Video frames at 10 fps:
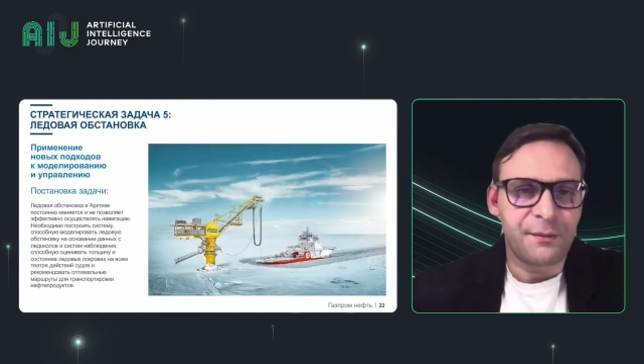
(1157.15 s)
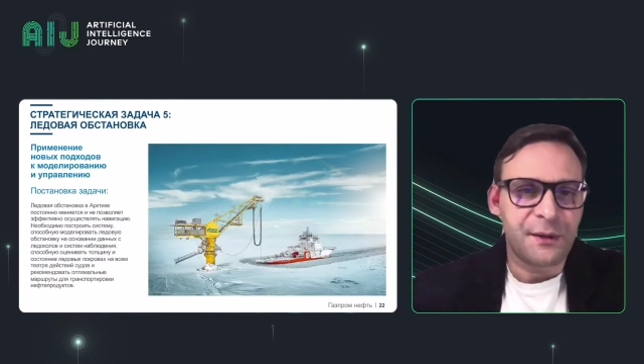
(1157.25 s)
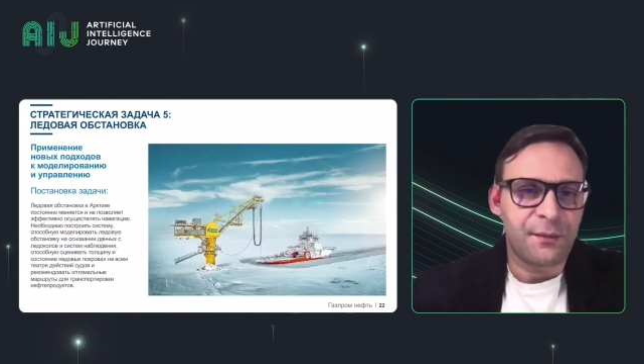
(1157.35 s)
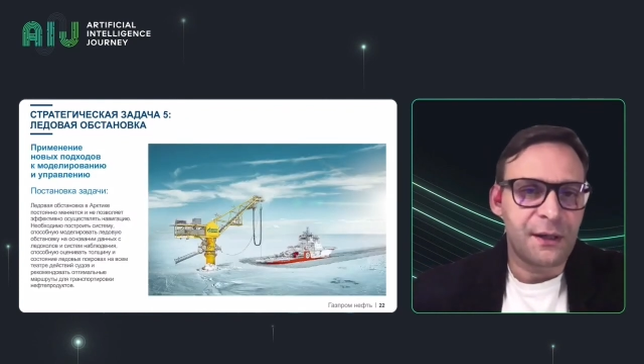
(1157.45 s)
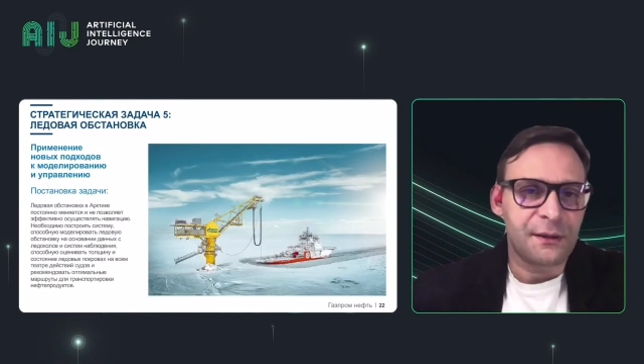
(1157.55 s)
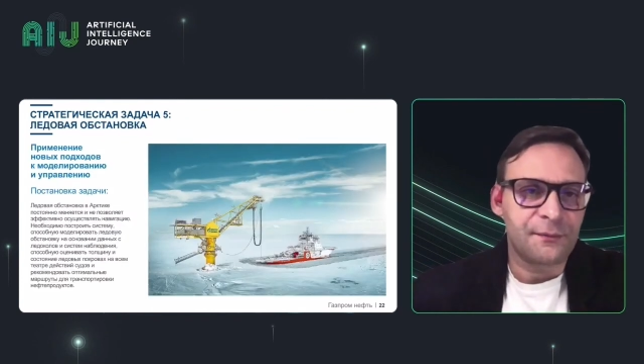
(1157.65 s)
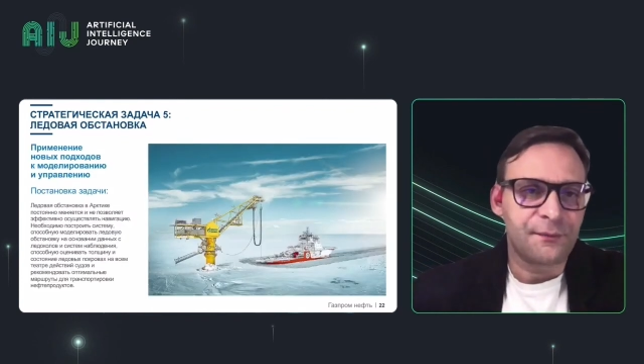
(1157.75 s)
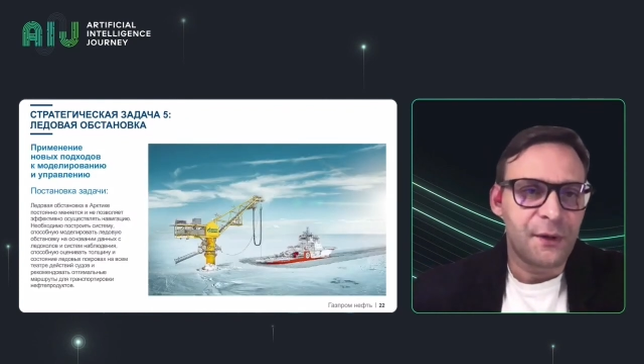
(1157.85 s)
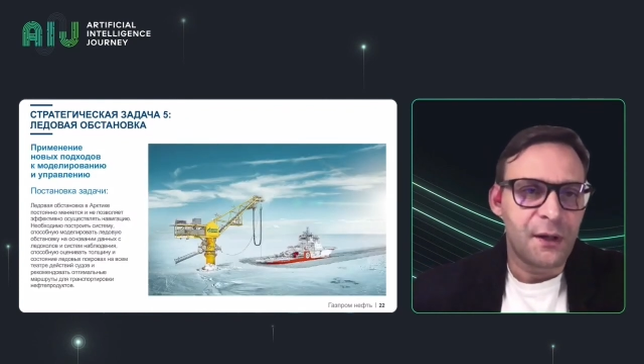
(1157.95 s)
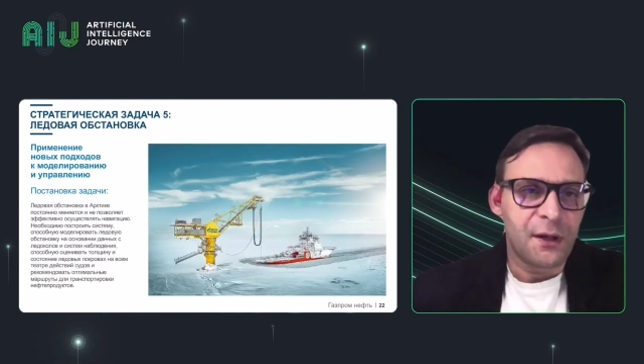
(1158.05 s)
This
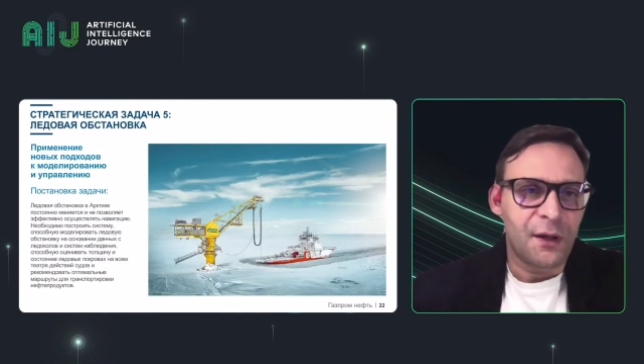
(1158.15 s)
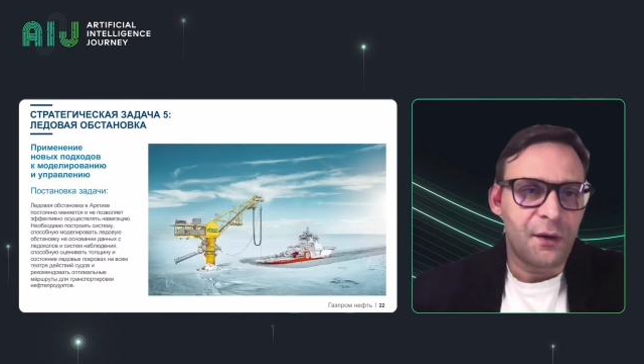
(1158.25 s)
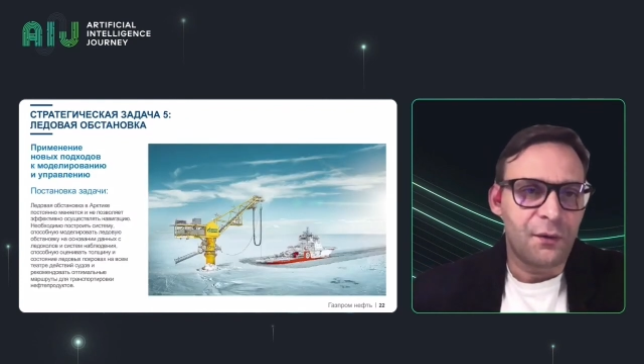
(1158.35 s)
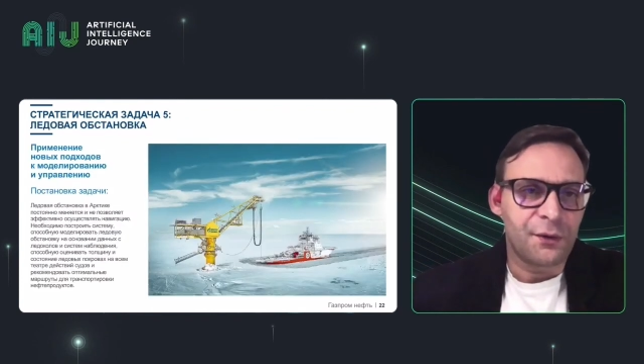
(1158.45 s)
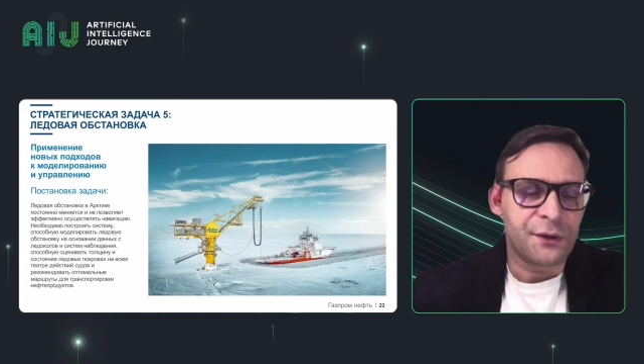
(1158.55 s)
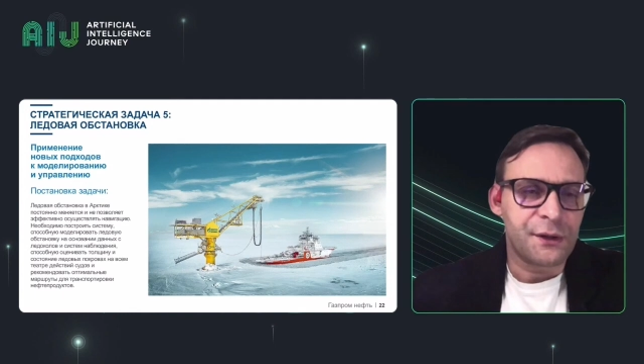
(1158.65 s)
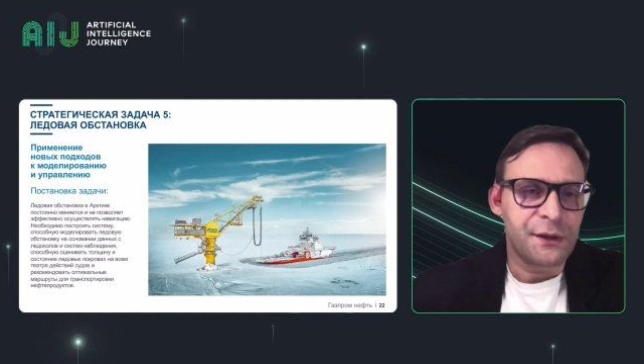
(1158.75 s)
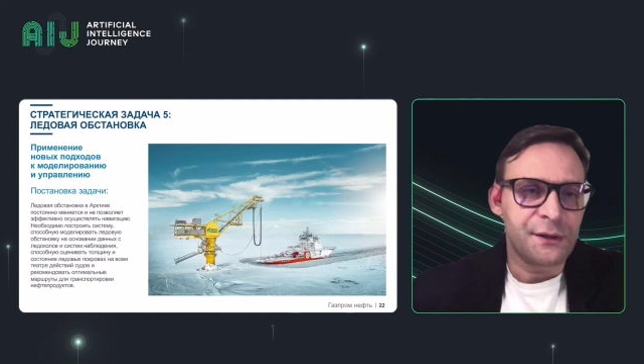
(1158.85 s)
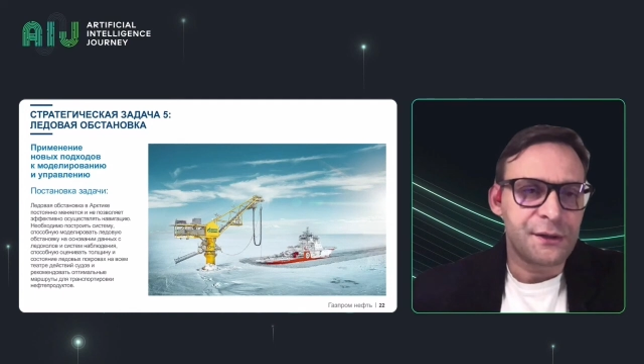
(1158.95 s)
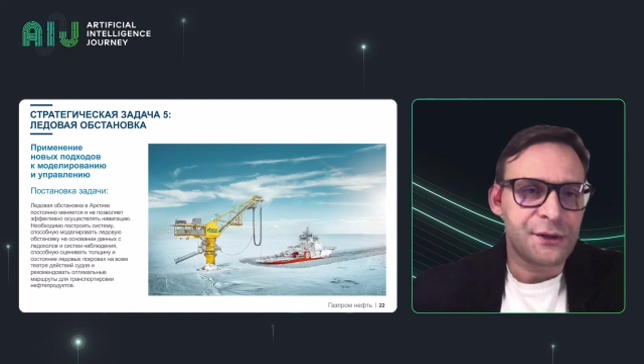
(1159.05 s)
process
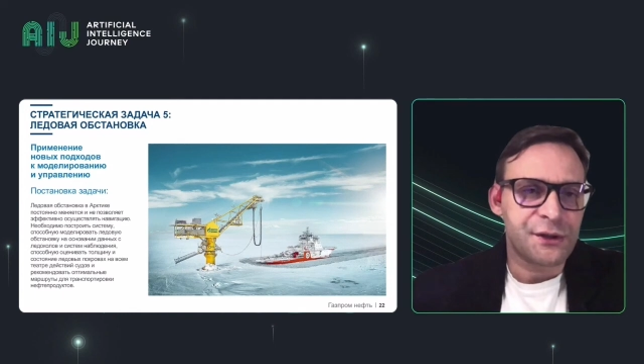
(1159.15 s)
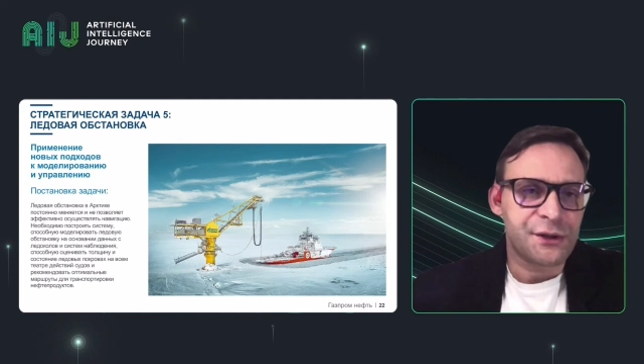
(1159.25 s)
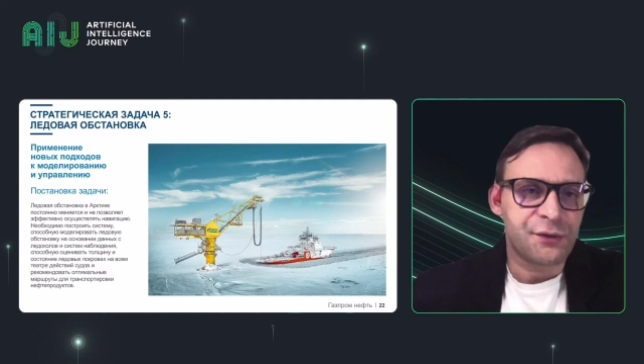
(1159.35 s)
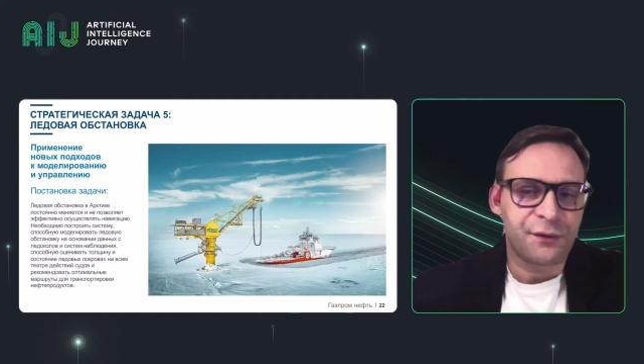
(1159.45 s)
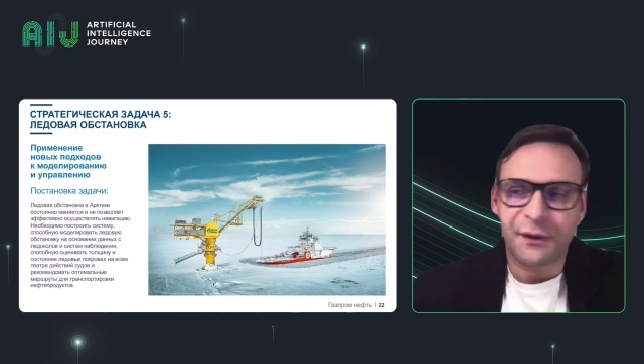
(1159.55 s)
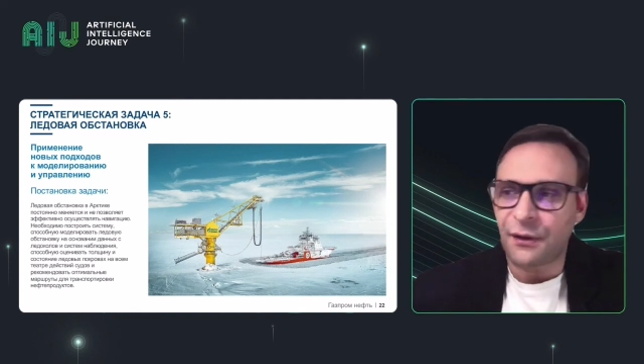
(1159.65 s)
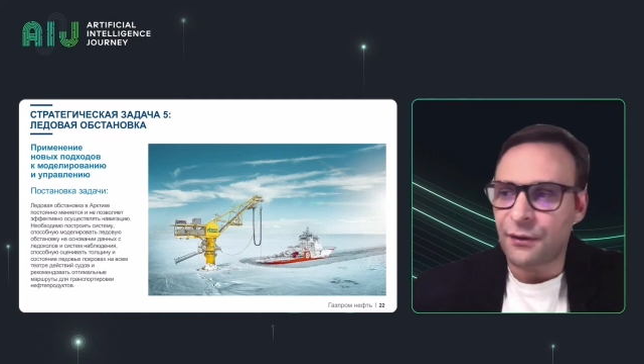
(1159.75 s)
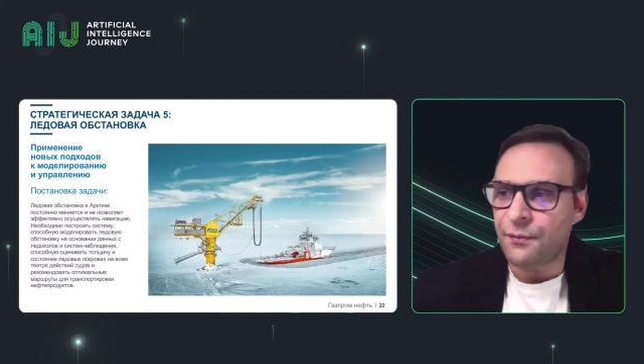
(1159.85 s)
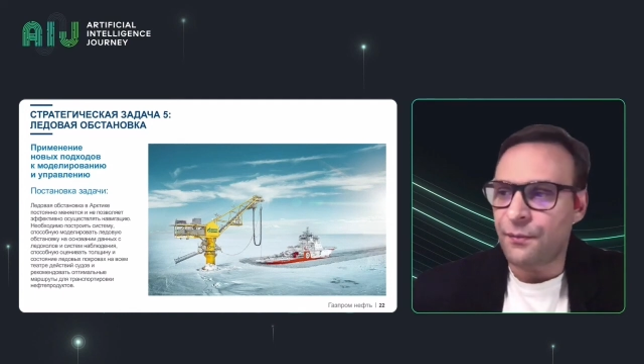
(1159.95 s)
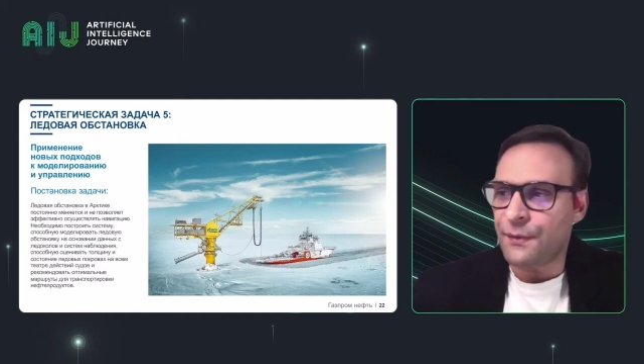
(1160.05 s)
can be
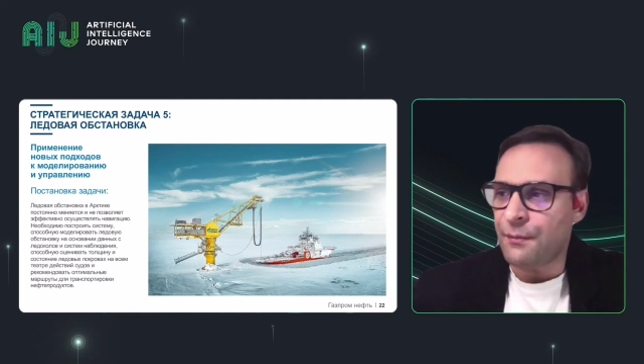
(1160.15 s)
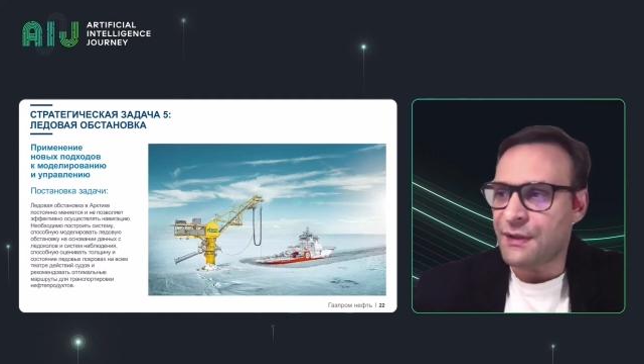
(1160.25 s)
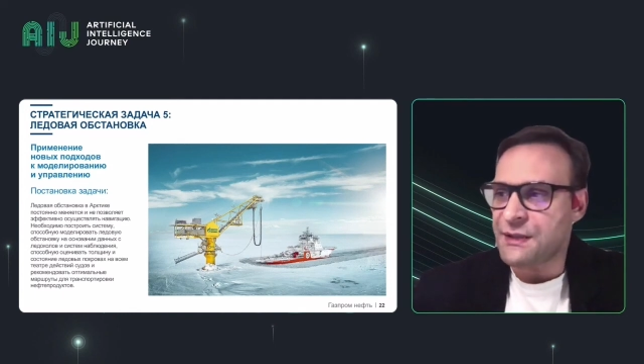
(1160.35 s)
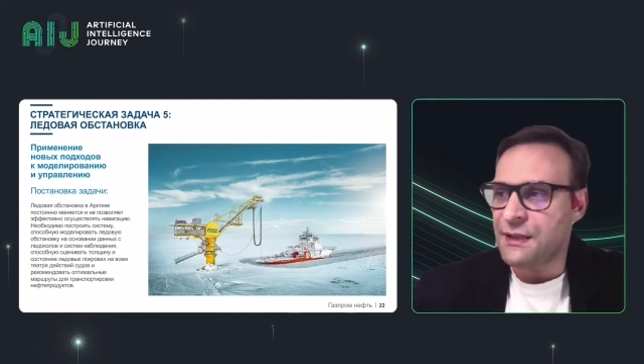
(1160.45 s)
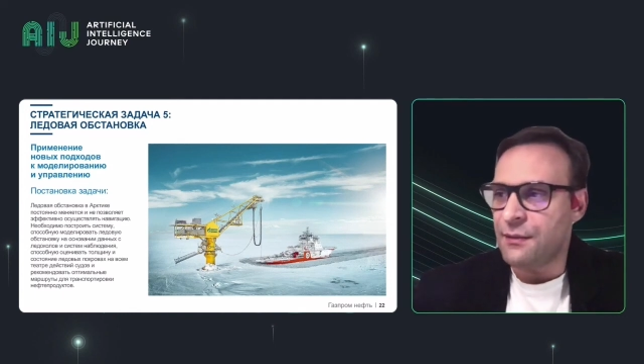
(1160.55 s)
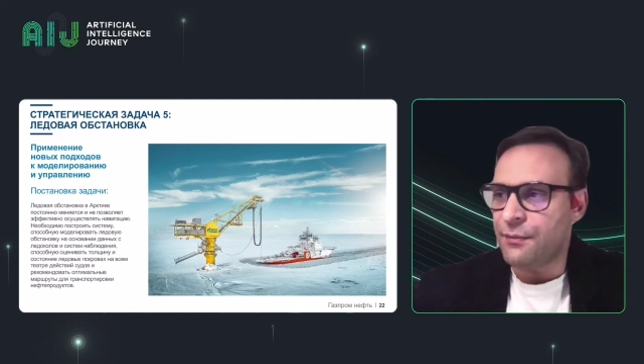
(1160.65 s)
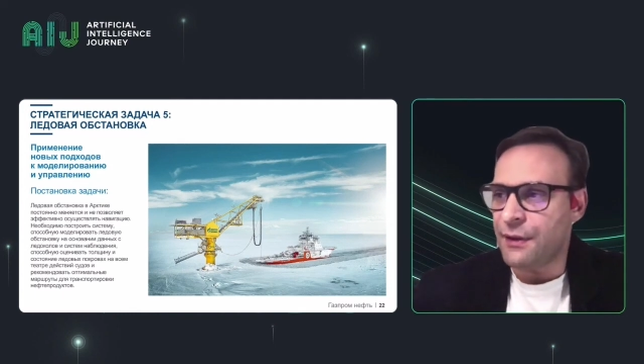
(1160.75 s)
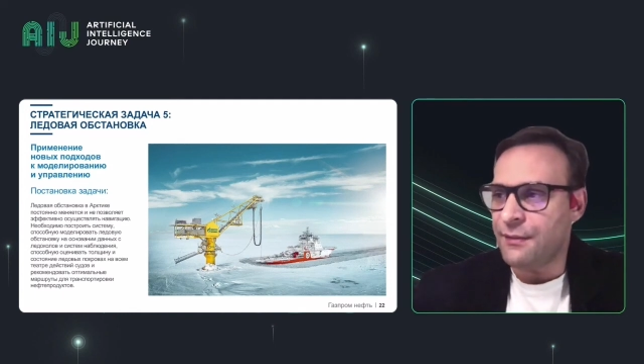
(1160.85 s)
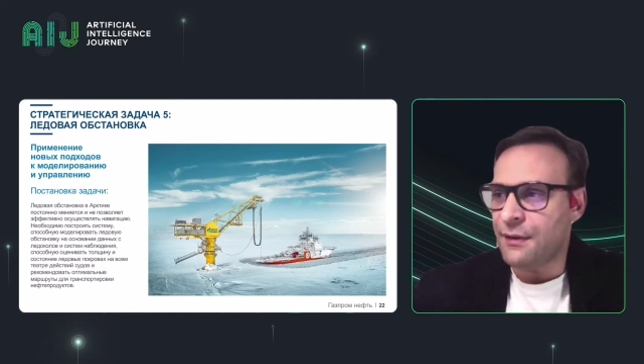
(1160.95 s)
rationalized.